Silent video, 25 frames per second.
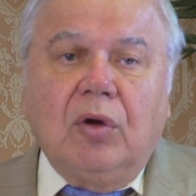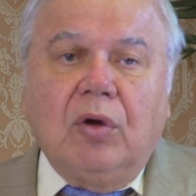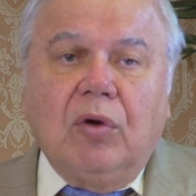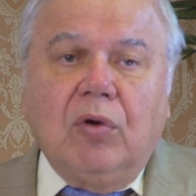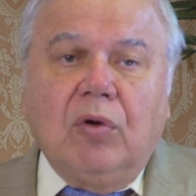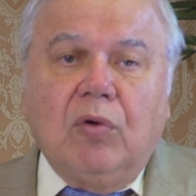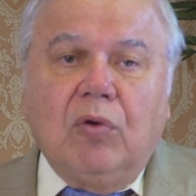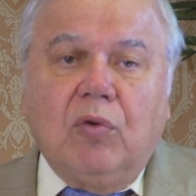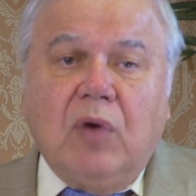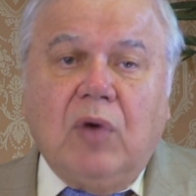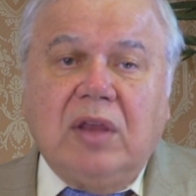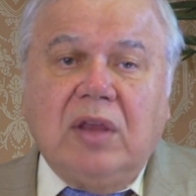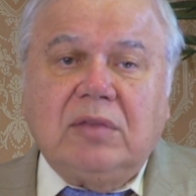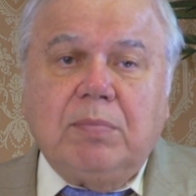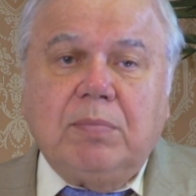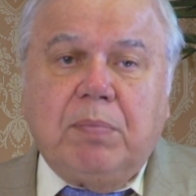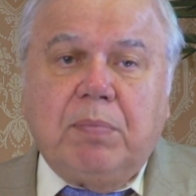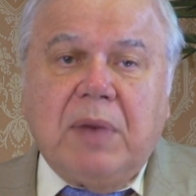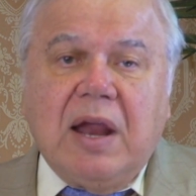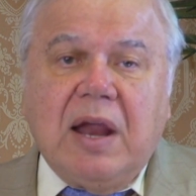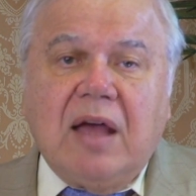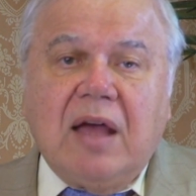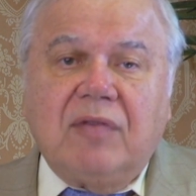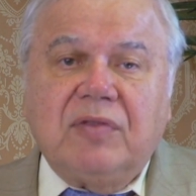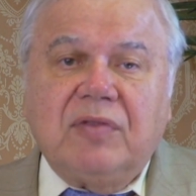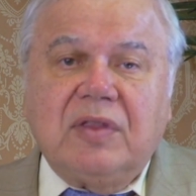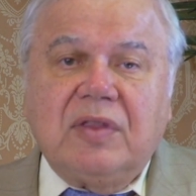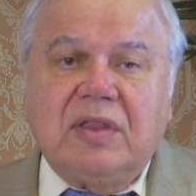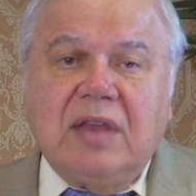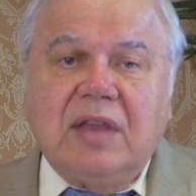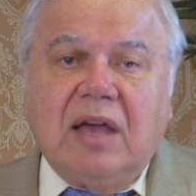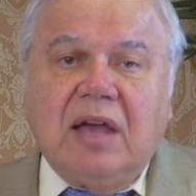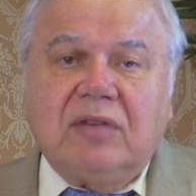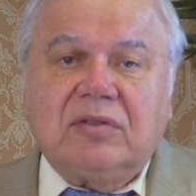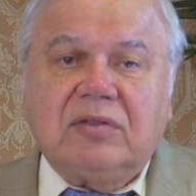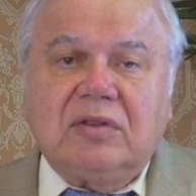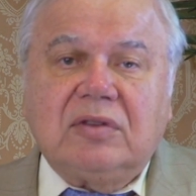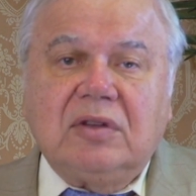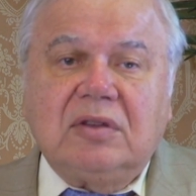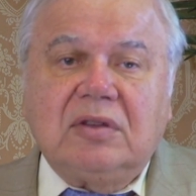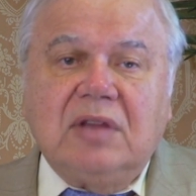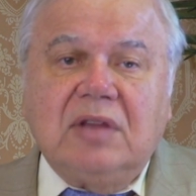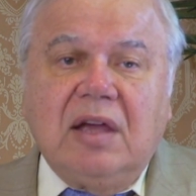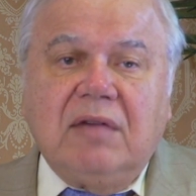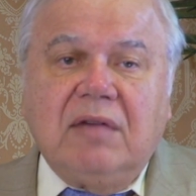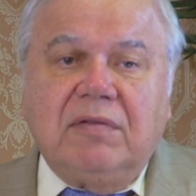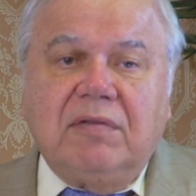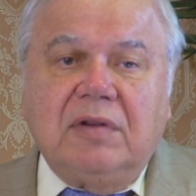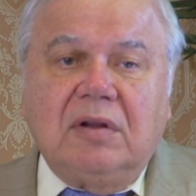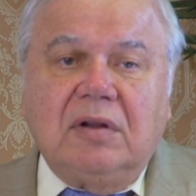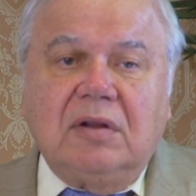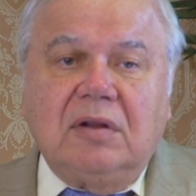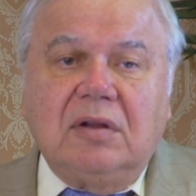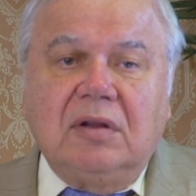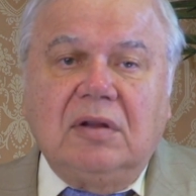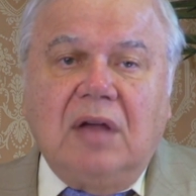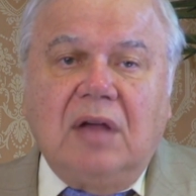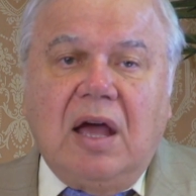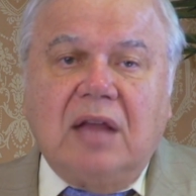What plan does the devil